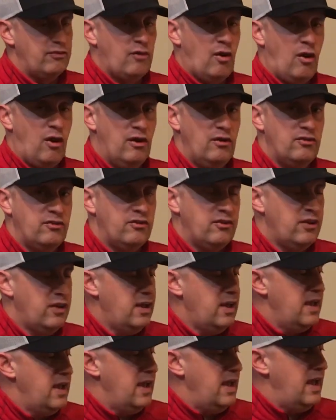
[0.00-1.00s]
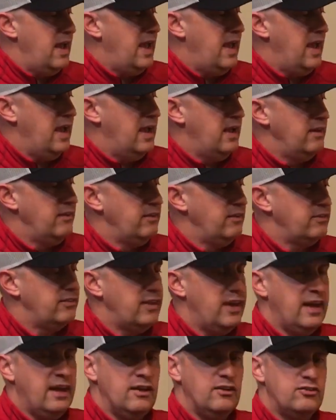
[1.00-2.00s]
cards. And this
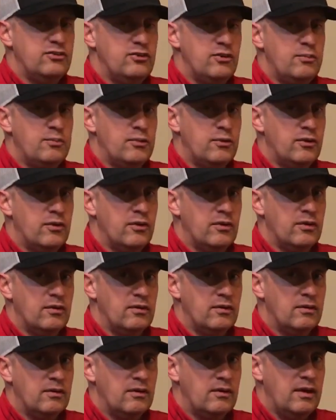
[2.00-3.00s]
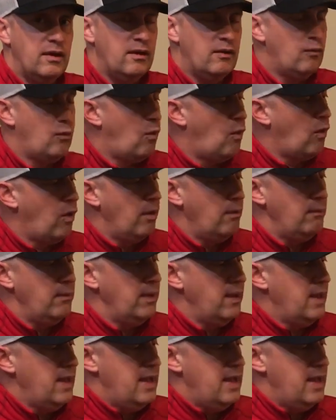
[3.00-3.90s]
thing is super warm,